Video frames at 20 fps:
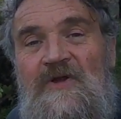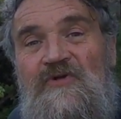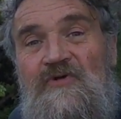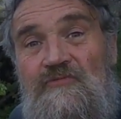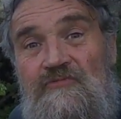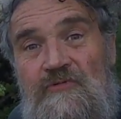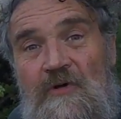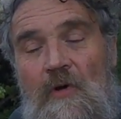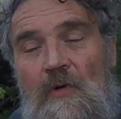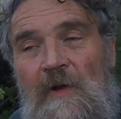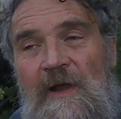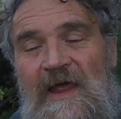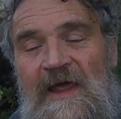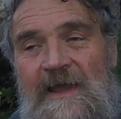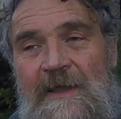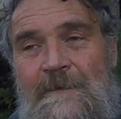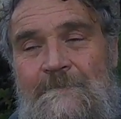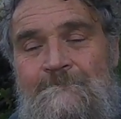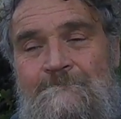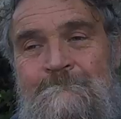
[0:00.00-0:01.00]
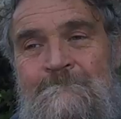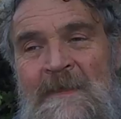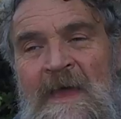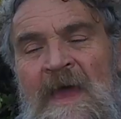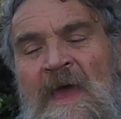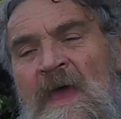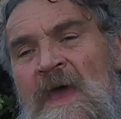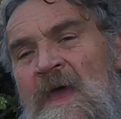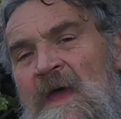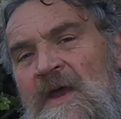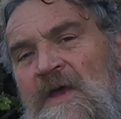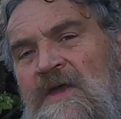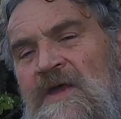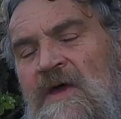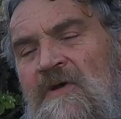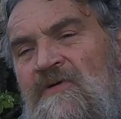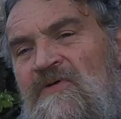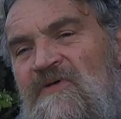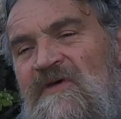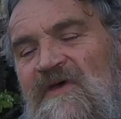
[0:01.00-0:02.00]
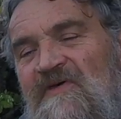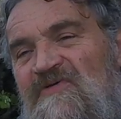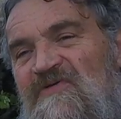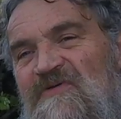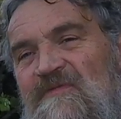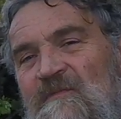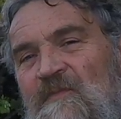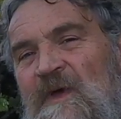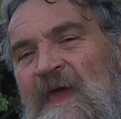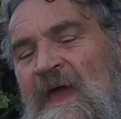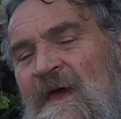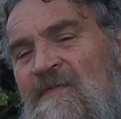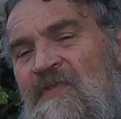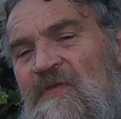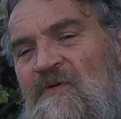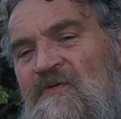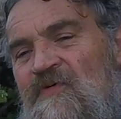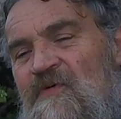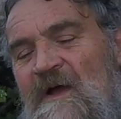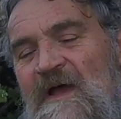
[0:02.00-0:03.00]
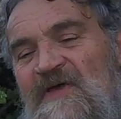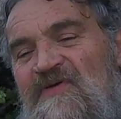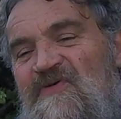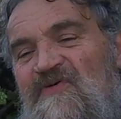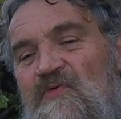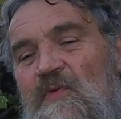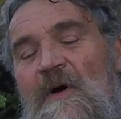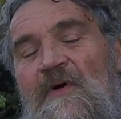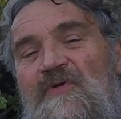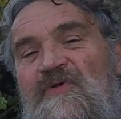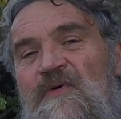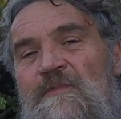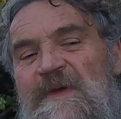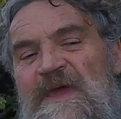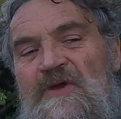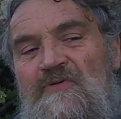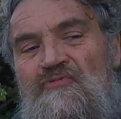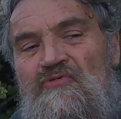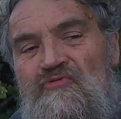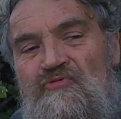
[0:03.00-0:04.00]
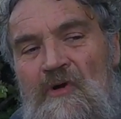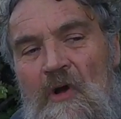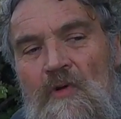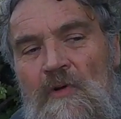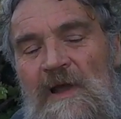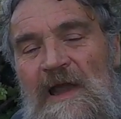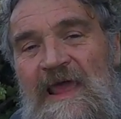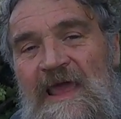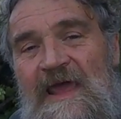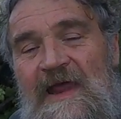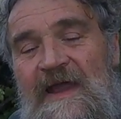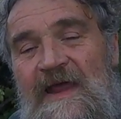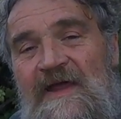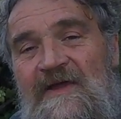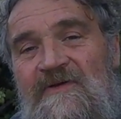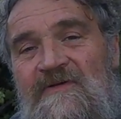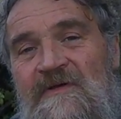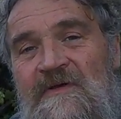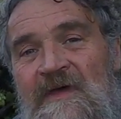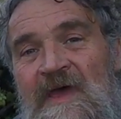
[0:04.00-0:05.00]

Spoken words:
To roll in. Notice we have the phrase as well, to be rolling in it.